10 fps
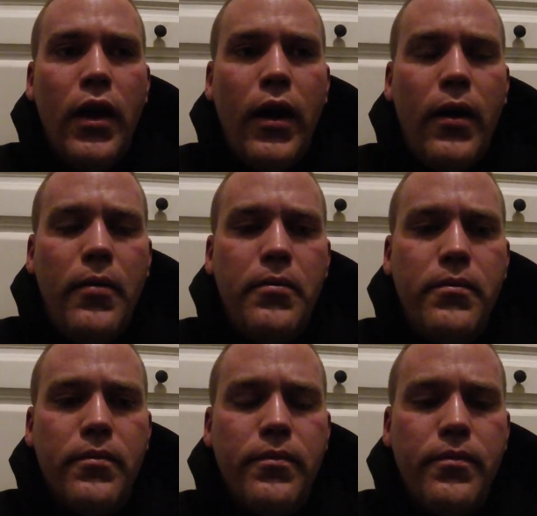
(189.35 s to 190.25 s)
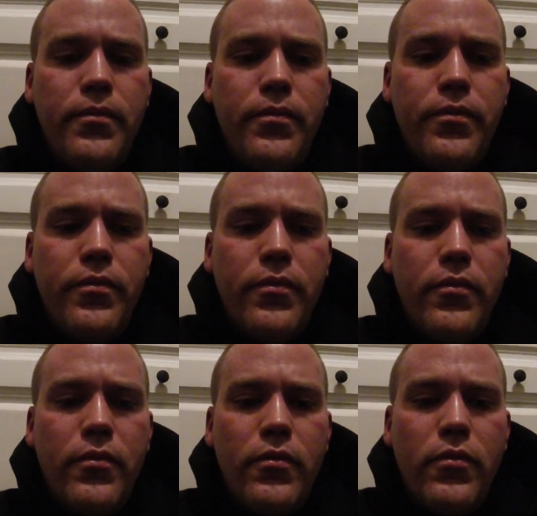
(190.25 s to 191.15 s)

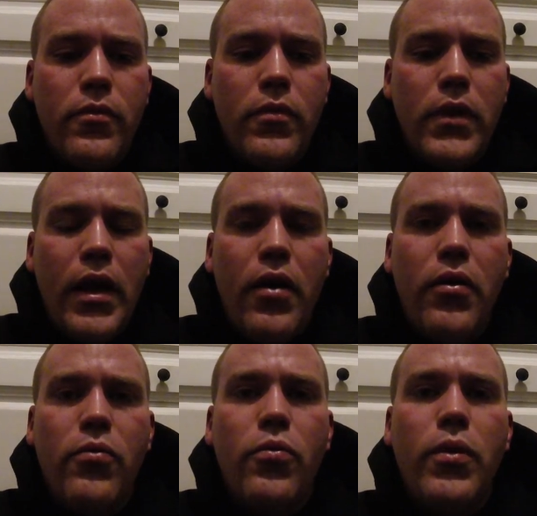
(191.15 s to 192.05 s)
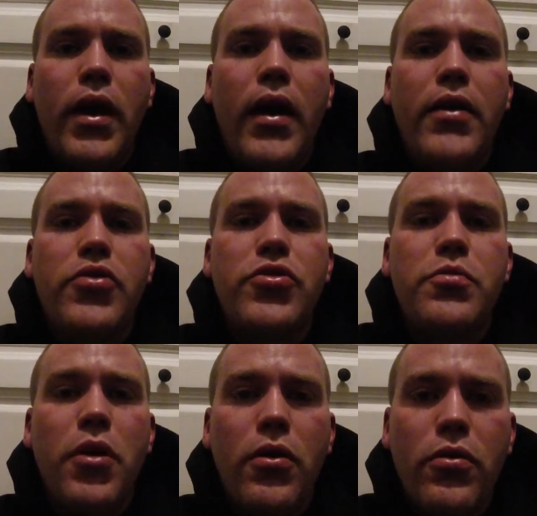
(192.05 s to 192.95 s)
Now, when I
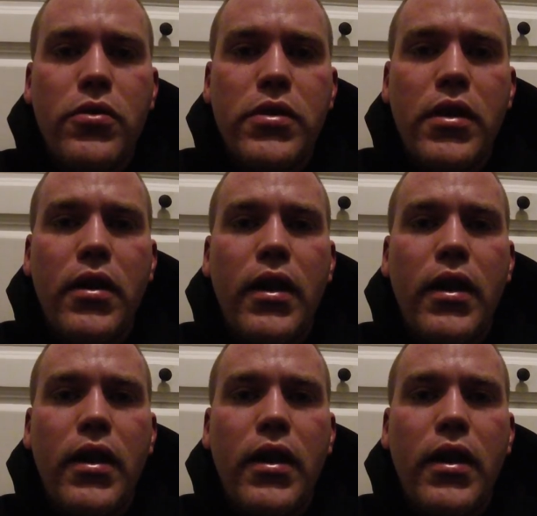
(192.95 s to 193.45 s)
smoked,